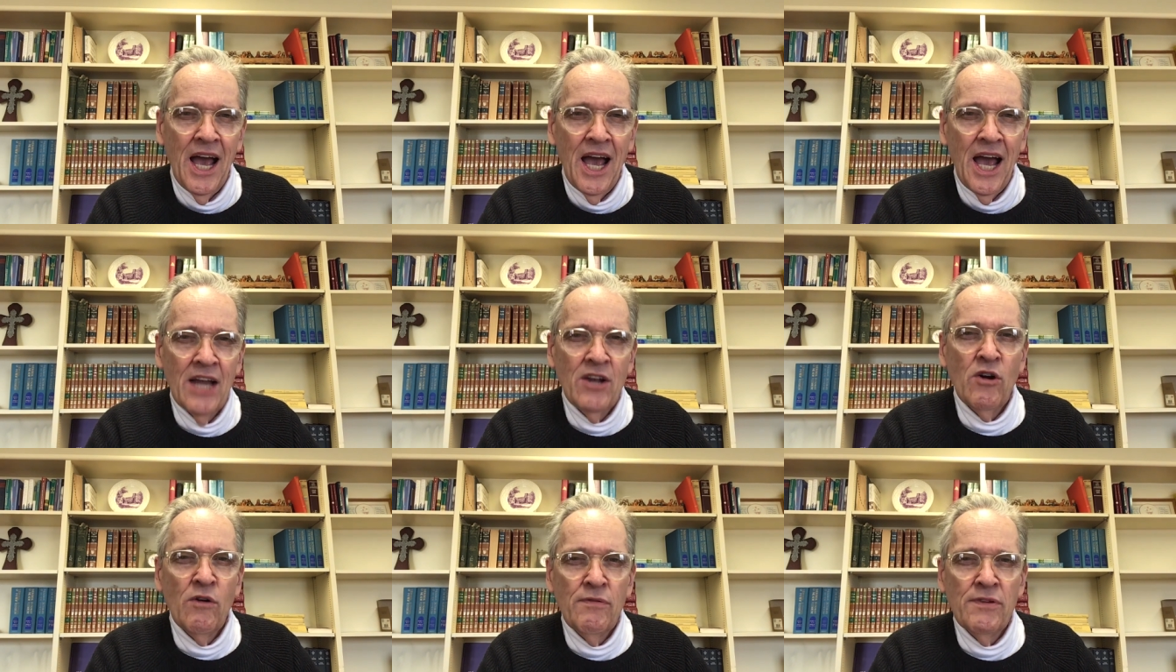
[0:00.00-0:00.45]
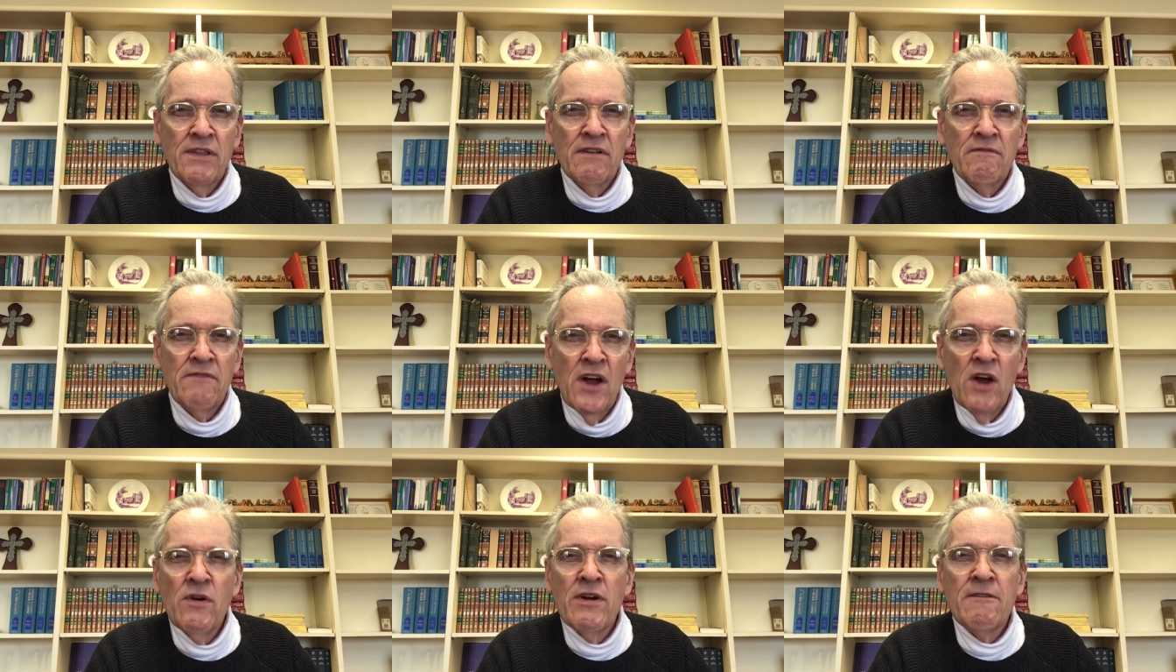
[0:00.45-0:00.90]
and over the
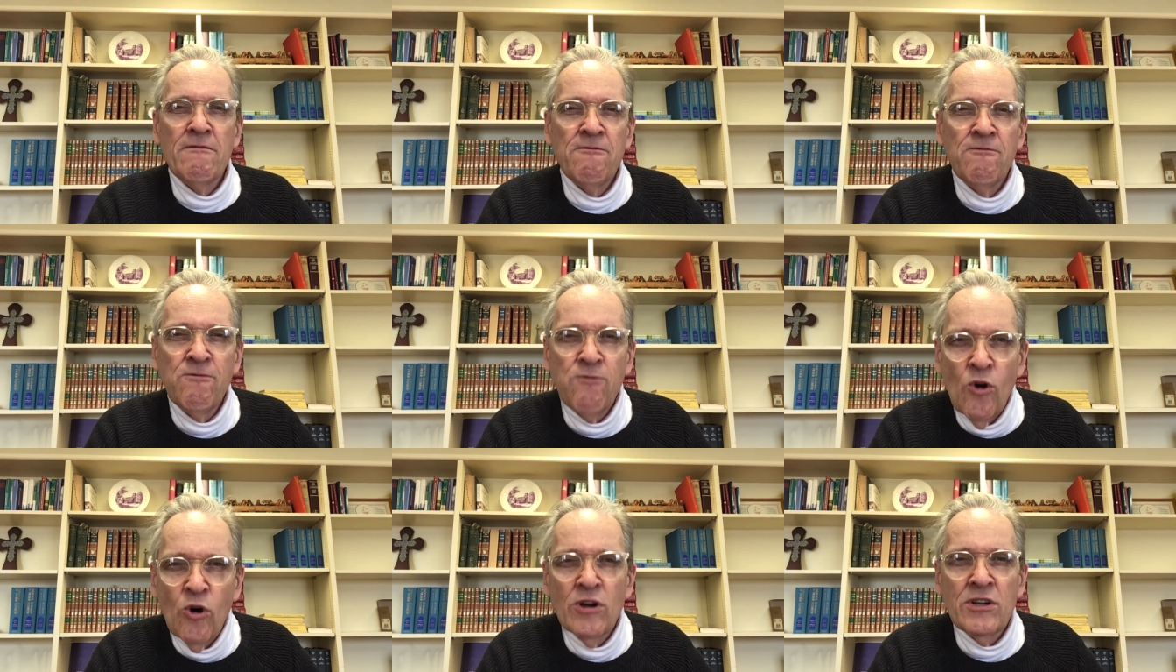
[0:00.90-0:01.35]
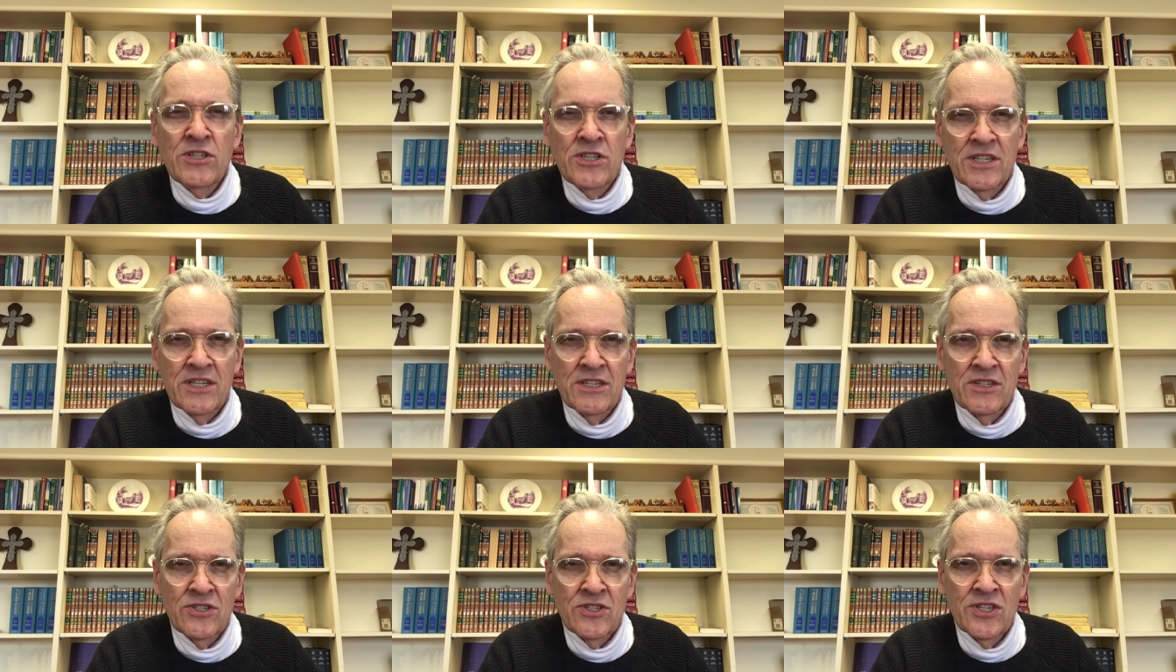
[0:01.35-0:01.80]
very
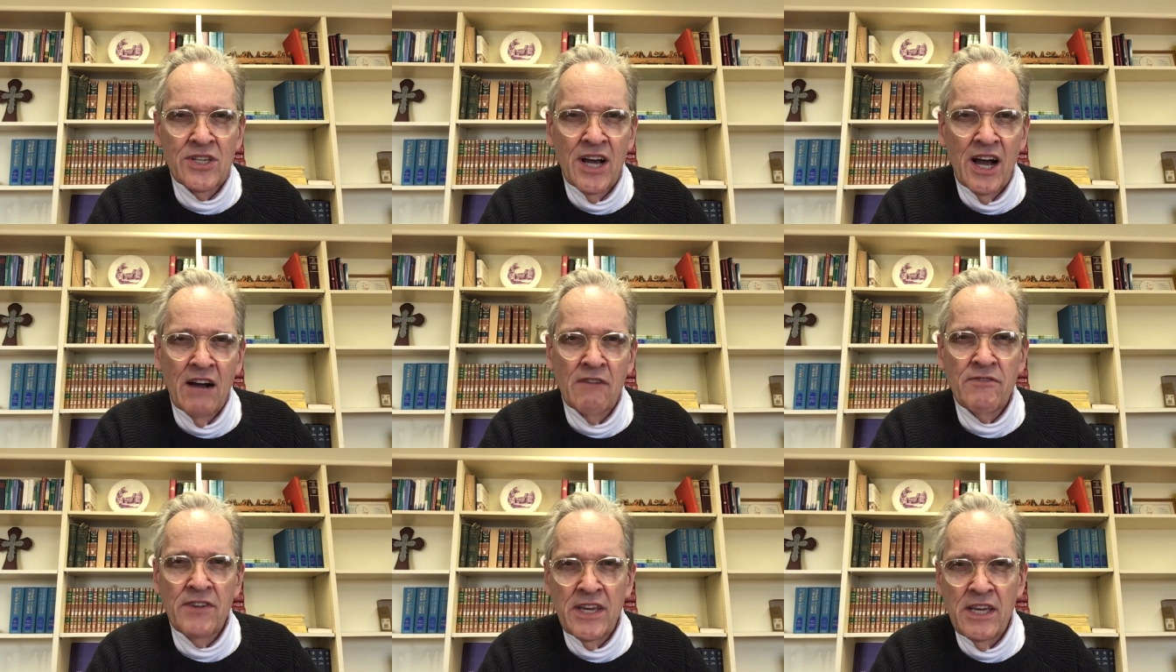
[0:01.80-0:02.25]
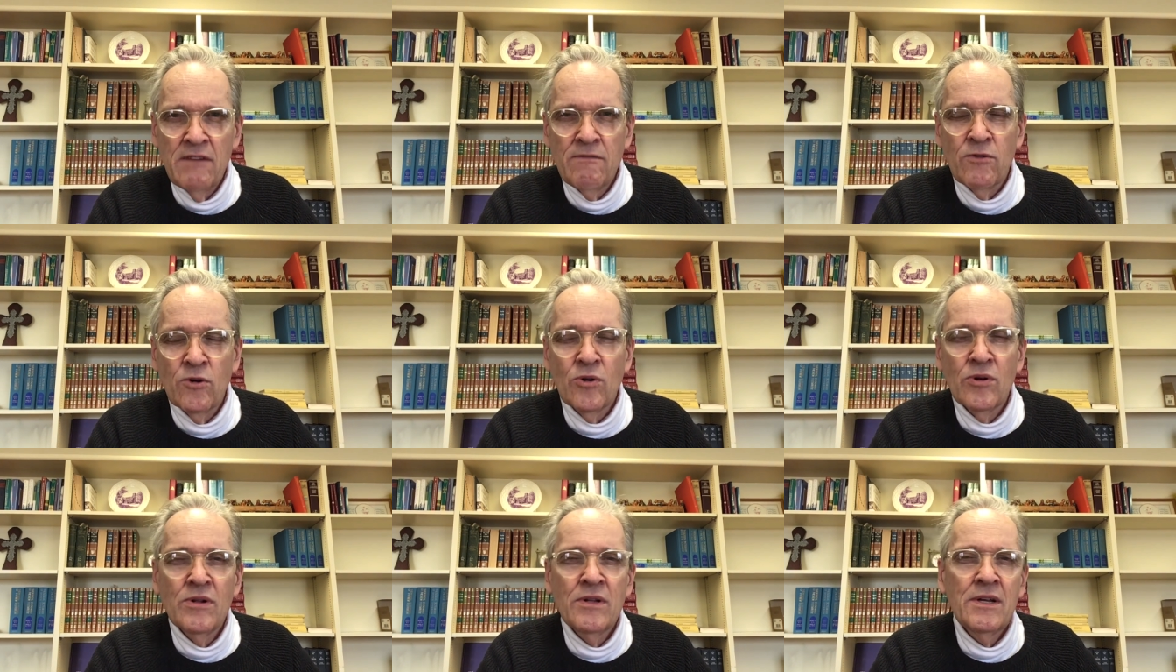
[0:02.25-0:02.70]
forces of
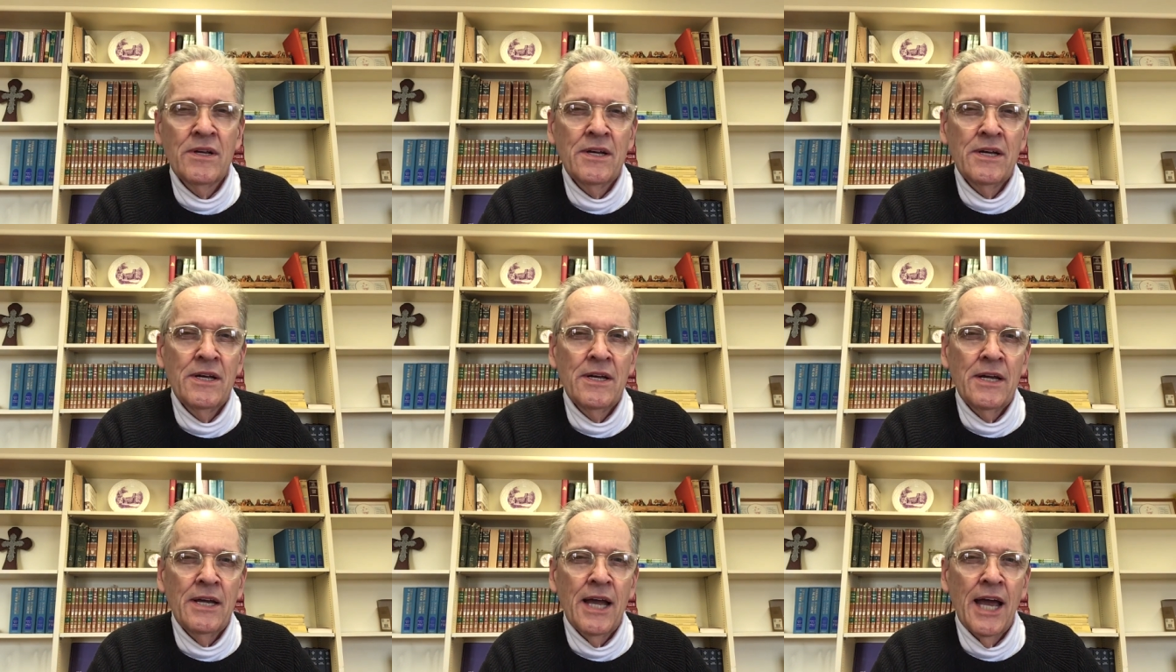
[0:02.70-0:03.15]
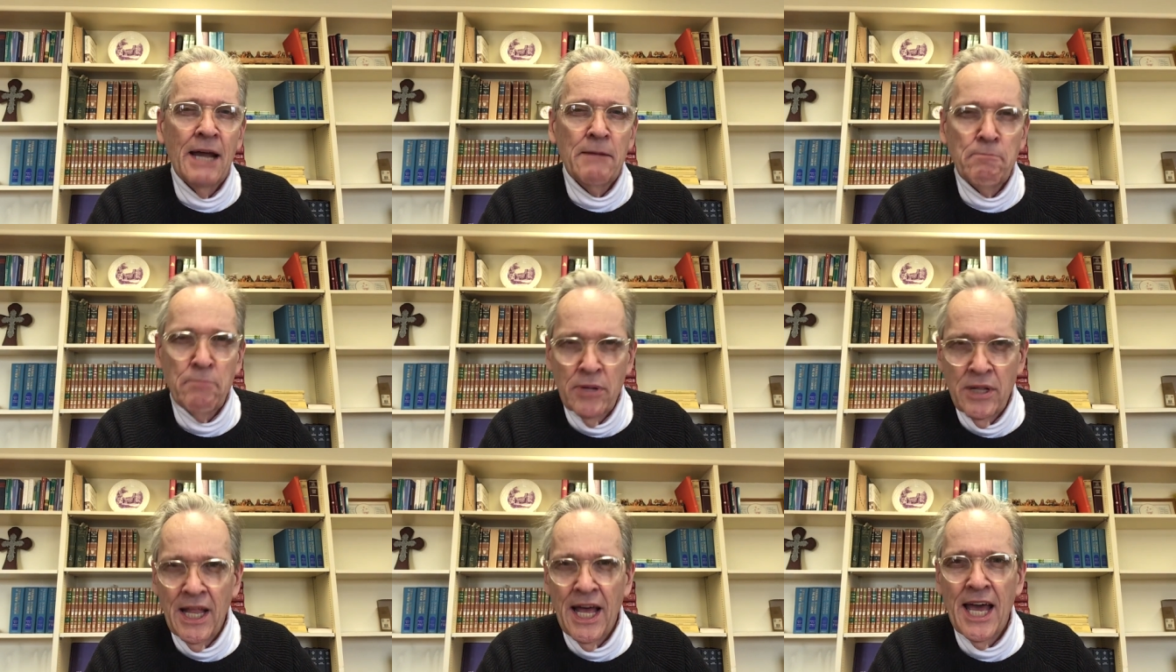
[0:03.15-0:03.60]
evil
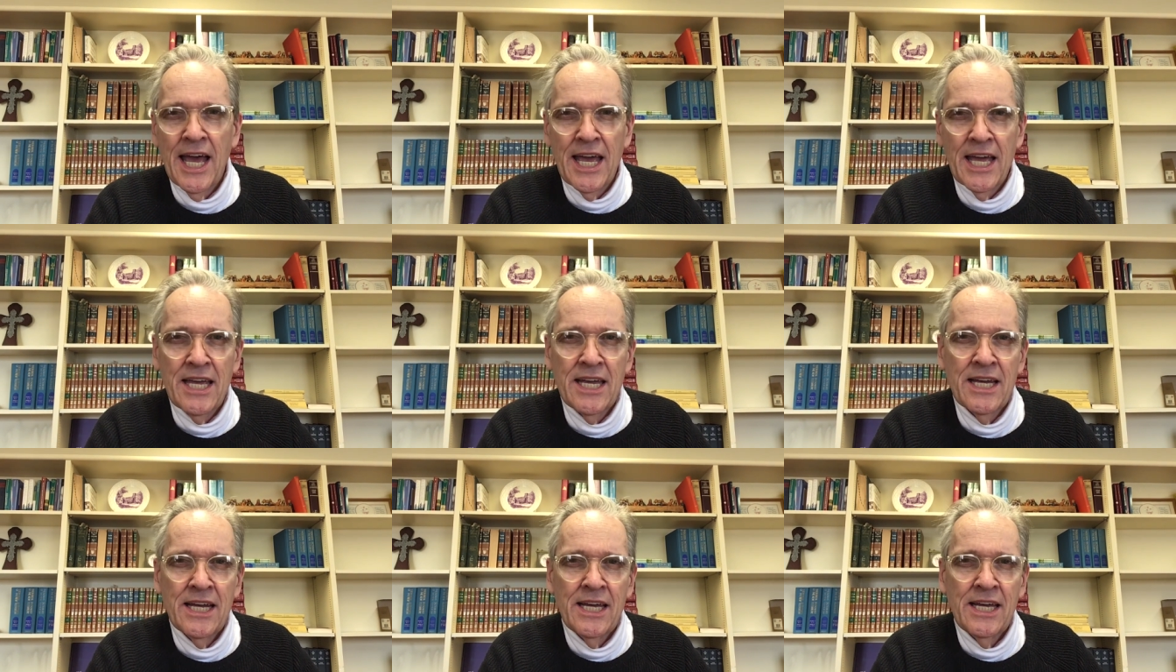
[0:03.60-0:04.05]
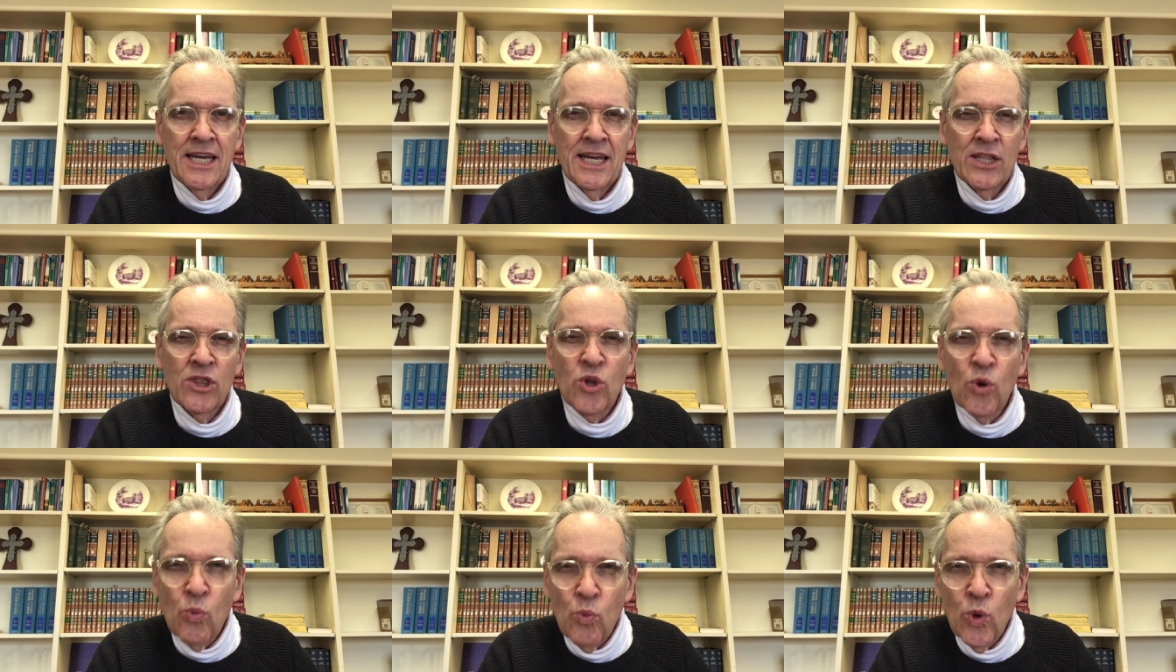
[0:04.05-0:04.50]
at play
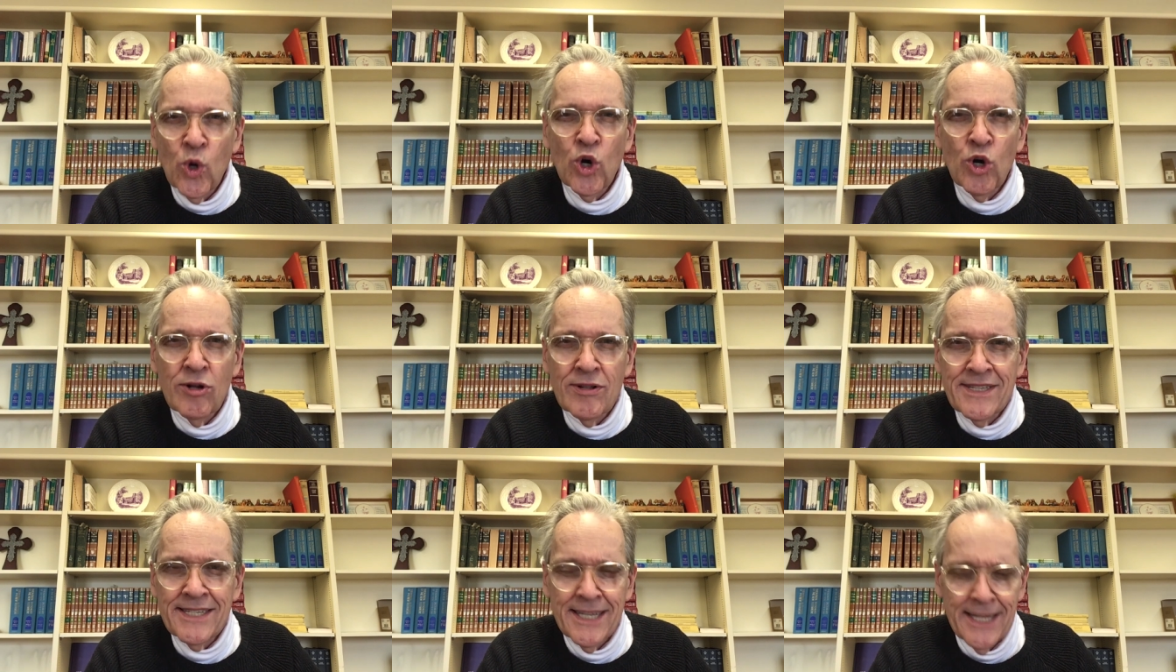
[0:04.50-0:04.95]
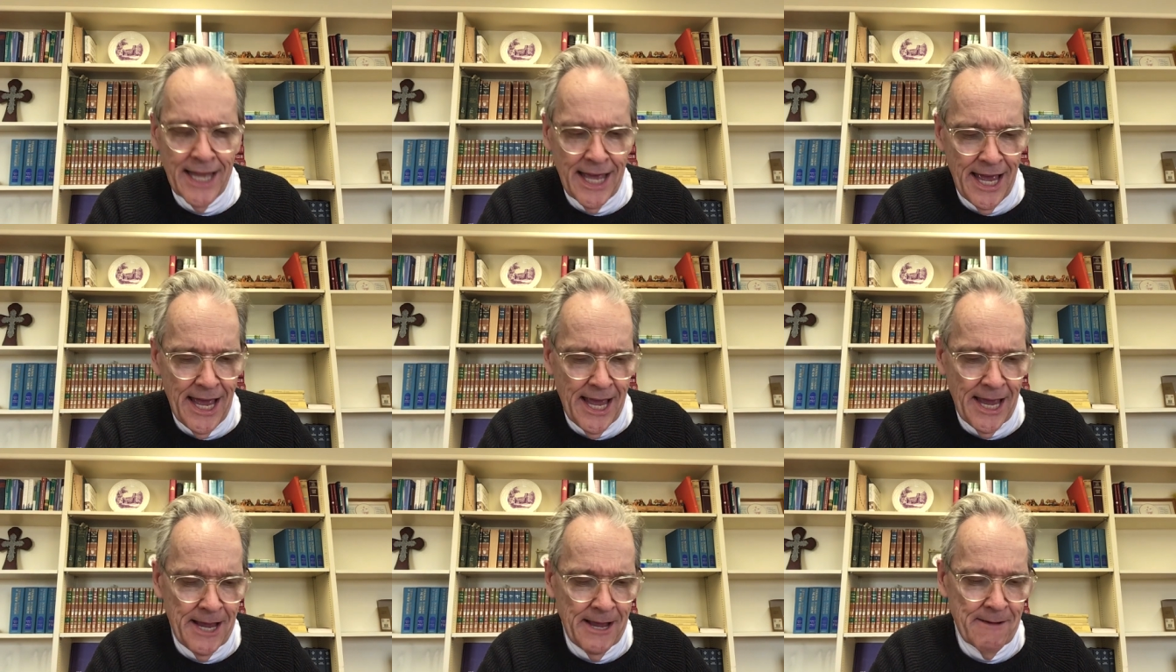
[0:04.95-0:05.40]
in the world
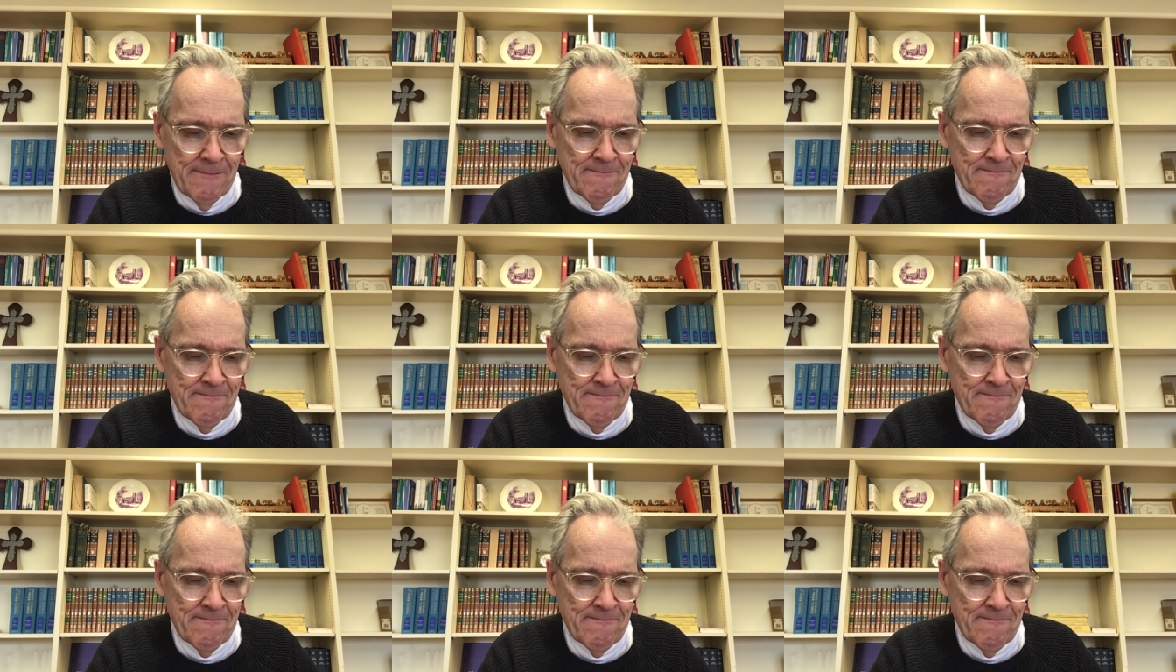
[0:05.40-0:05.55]
today.